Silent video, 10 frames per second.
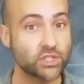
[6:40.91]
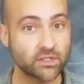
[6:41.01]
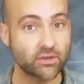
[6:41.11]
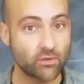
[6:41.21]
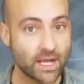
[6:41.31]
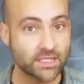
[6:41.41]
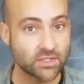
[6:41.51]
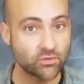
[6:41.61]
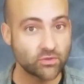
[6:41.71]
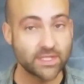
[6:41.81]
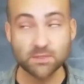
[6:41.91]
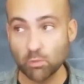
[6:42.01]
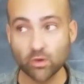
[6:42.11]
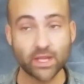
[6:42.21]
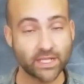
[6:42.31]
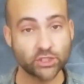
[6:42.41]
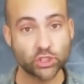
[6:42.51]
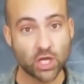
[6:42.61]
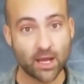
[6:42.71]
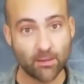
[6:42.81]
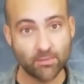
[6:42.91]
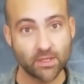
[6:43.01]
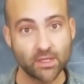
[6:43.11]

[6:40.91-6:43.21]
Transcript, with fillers: chunk of grad school is more like a job